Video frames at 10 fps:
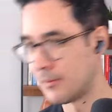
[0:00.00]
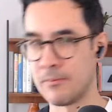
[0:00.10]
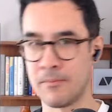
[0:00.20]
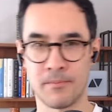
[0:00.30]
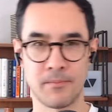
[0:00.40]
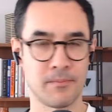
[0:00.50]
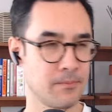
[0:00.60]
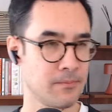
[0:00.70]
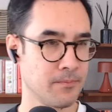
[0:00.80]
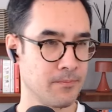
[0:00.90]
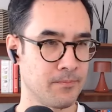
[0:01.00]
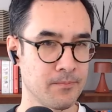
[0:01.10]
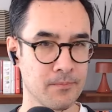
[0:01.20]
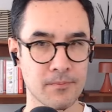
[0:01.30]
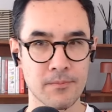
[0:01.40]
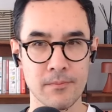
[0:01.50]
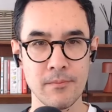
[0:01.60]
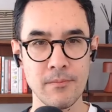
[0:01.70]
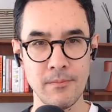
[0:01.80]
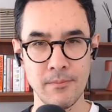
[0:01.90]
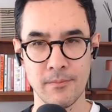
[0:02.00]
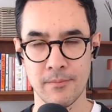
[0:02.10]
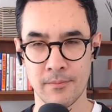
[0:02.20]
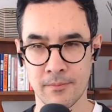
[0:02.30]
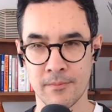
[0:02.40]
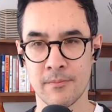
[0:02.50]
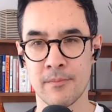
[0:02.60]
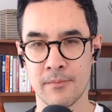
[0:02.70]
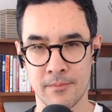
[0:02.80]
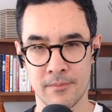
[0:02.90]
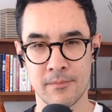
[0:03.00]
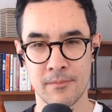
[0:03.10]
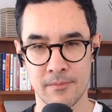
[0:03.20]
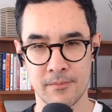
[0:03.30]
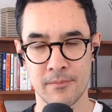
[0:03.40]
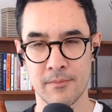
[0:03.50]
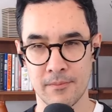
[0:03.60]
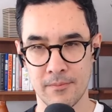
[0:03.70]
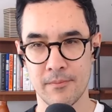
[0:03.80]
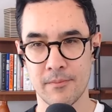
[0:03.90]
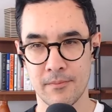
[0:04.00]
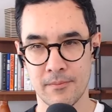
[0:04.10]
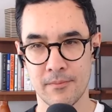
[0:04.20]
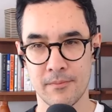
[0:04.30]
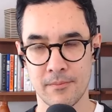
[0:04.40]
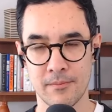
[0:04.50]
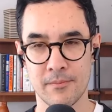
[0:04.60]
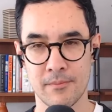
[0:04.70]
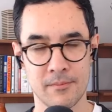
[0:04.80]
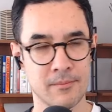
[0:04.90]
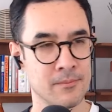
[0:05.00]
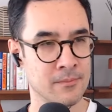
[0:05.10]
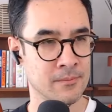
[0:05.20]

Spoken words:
(silent)